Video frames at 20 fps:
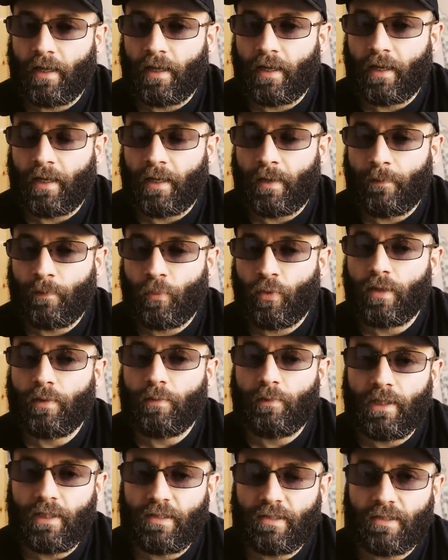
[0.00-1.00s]
what
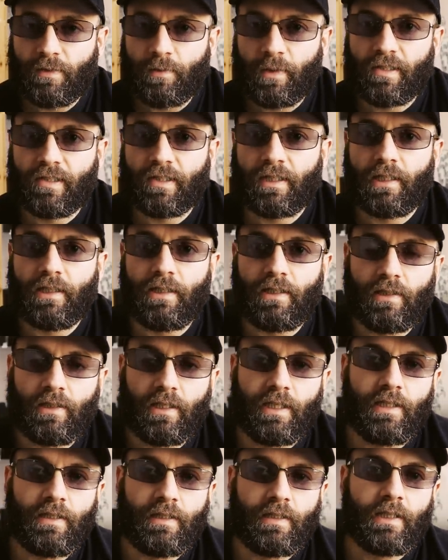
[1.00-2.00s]
it means is basically you
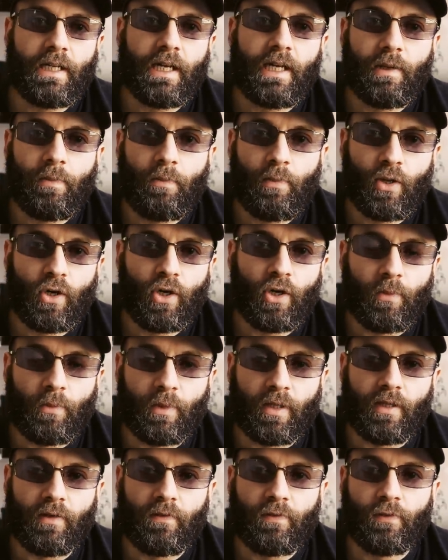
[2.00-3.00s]
need to get a
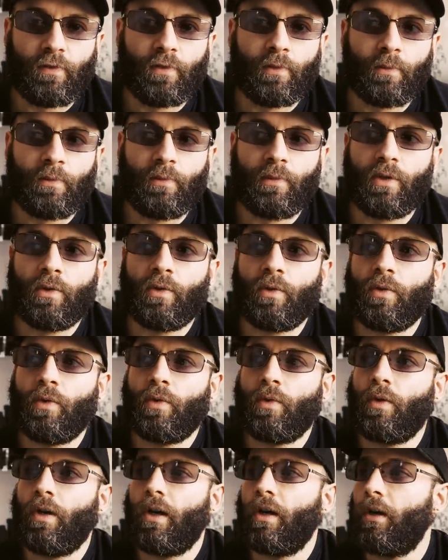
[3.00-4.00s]
permit from
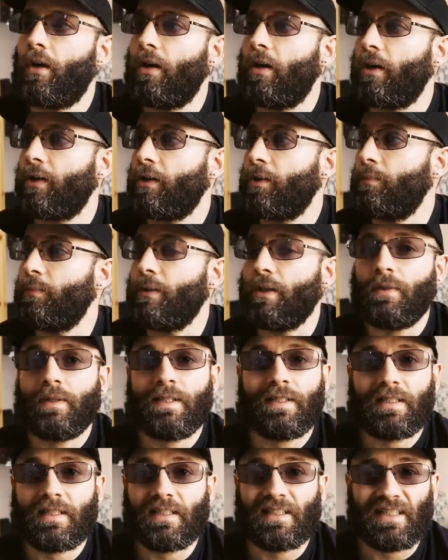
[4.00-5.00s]
your
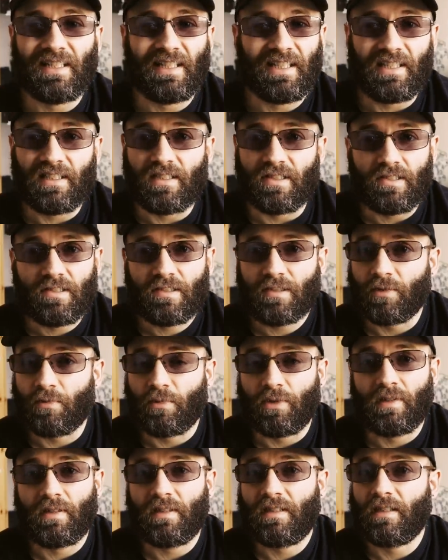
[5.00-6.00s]
community leaders,
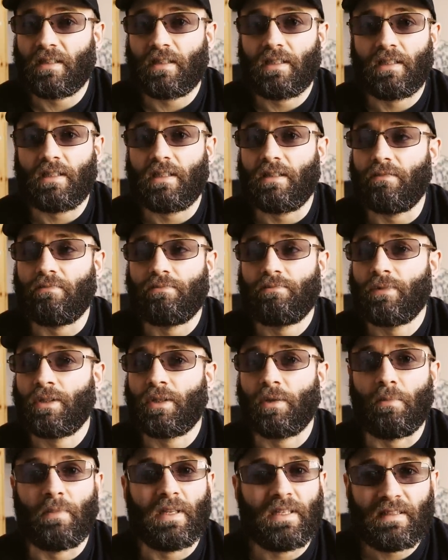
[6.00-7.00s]
community
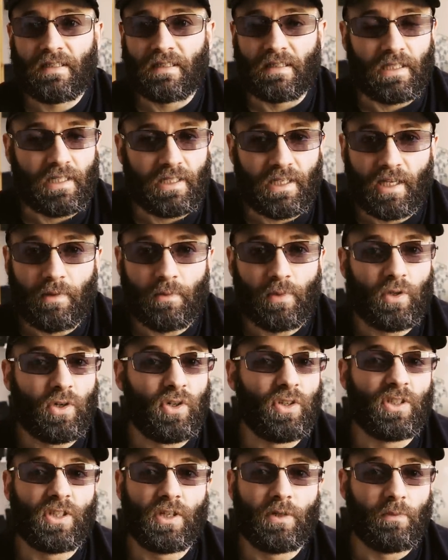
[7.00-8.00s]
committee,
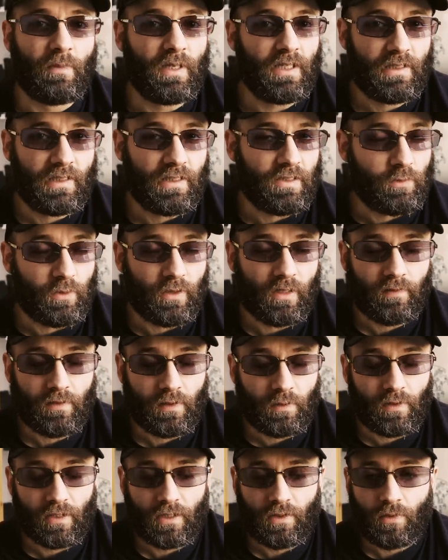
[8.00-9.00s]
neighborhood committee, whatever
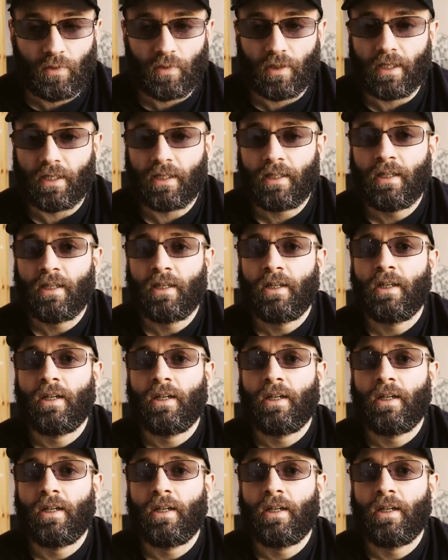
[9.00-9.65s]
you want to call it,